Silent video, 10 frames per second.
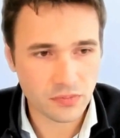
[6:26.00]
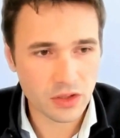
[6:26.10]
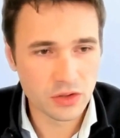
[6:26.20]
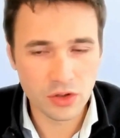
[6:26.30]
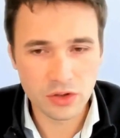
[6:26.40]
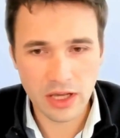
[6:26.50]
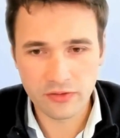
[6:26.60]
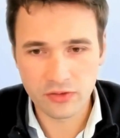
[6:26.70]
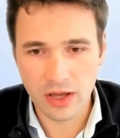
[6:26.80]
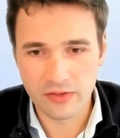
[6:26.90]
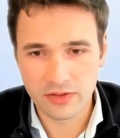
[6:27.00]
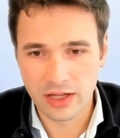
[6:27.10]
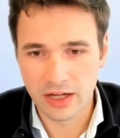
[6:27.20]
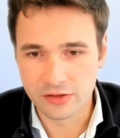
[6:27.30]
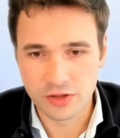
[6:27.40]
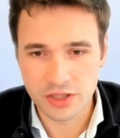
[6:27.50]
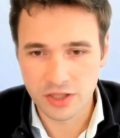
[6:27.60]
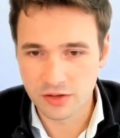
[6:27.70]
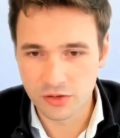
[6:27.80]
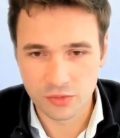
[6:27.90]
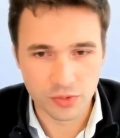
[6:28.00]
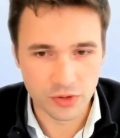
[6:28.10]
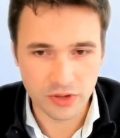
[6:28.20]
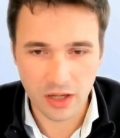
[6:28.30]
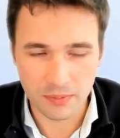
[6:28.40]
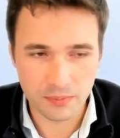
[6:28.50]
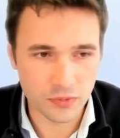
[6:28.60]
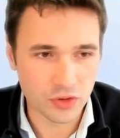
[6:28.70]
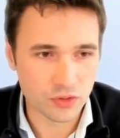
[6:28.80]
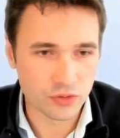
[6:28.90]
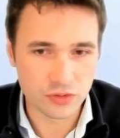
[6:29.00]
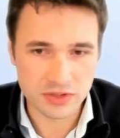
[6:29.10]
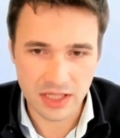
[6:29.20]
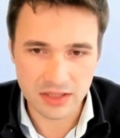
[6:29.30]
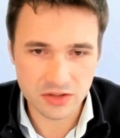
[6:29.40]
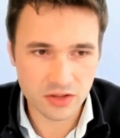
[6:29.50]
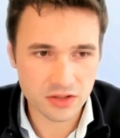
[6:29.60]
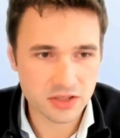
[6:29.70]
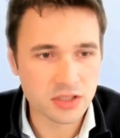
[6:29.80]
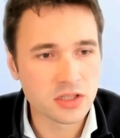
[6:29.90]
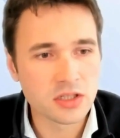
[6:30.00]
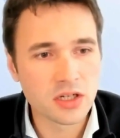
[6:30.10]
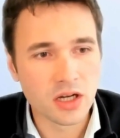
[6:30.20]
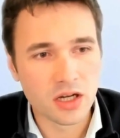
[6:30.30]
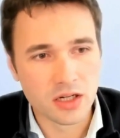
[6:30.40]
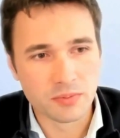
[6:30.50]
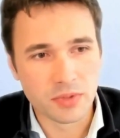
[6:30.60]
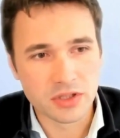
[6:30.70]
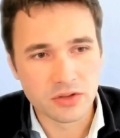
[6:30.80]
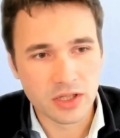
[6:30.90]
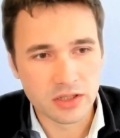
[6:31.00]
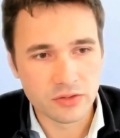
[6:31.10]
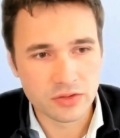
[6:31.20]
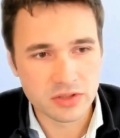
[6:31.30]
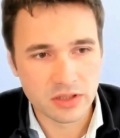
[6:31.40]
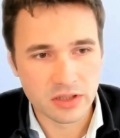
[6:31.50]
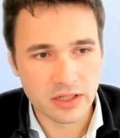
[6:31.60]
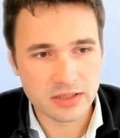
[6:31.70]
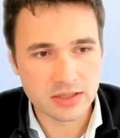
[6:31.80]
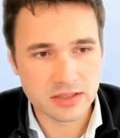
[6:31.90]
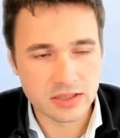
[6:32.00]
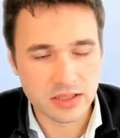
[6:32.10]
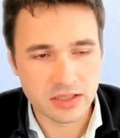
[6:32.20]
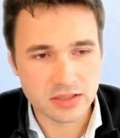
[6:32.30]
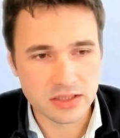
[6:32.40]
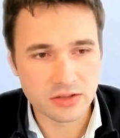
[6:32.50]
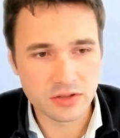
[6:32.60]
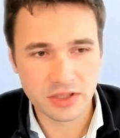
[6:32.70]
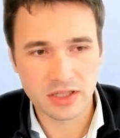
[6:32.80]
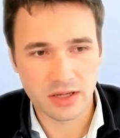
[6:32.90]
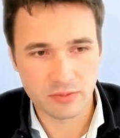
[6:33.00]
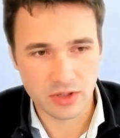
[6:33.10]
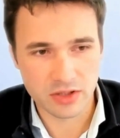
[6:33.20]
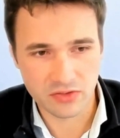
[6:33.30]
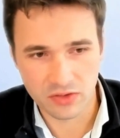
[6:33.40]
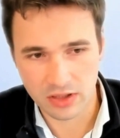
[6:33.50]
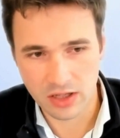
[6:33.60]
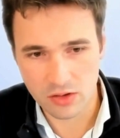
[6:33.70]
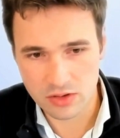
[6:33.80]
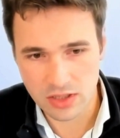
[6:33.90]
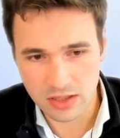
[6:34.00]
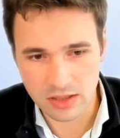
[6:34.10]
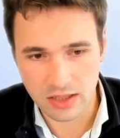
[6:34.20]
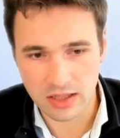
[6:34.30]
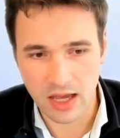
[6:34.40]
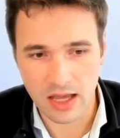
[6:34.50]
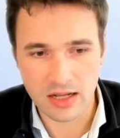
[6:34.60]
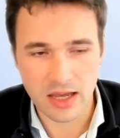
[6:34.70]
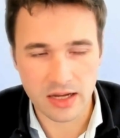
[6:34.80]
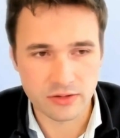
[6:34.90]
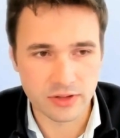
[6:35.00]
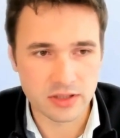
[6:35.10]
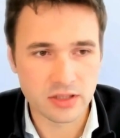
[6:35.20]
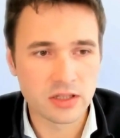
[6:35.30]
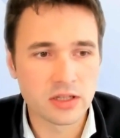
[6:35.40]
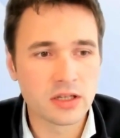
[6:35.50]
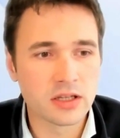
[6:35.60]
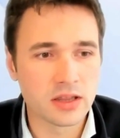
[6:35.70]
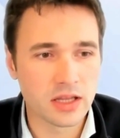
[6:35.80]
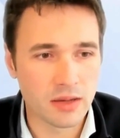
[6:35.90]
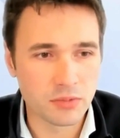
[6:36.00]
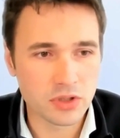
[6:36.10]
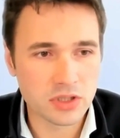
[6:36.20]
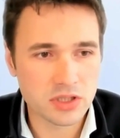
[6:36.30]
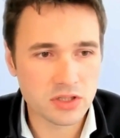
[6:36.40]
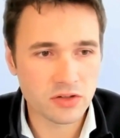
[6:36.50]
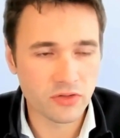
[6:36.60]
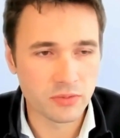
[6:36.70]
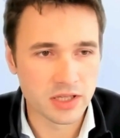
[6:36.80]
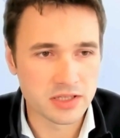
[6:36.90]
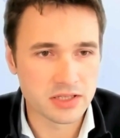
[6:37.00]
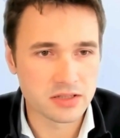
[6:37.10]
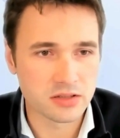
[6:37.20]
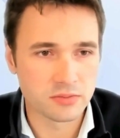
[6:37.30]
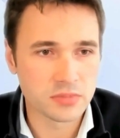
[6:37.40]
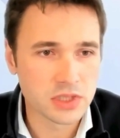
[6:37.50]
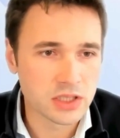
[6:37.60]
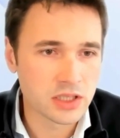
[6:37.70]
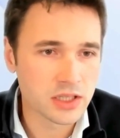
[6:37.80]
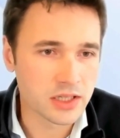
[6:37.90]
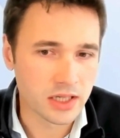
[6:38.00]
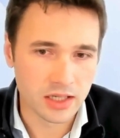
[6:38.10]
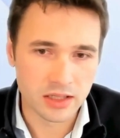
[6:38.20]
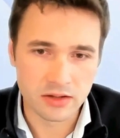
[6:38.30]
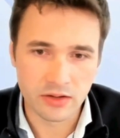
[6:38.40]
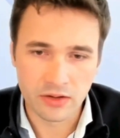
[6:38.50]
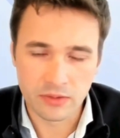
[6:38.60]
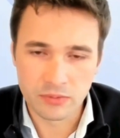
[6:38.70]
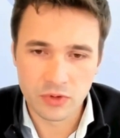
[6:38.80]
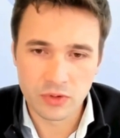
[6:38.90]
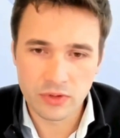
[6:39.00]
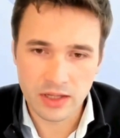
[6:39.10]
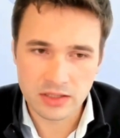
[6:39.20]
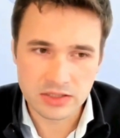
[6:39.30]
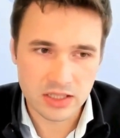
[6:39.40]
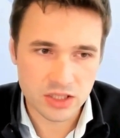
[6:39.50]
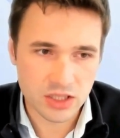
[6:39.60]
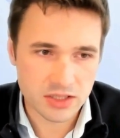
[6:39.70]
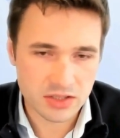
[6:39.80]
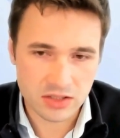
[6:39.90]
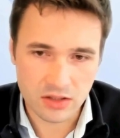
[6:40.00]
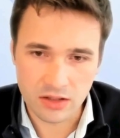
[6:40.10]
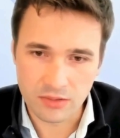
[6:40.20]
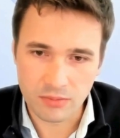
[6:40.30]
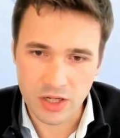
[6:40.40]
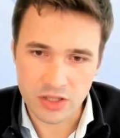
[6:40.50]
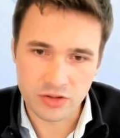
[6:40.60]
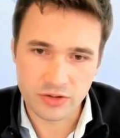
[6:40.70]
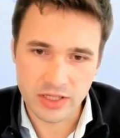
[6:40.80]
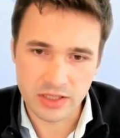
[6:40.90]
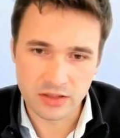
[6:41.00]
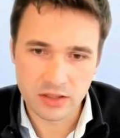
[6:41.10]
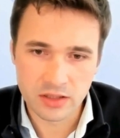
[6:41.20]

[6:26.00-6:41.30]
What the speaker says: You don't have to have an electrician to put up new sensors, but you can use the existing security cameras for the counting, get highly accurate numbers from that system, and do things such as measuring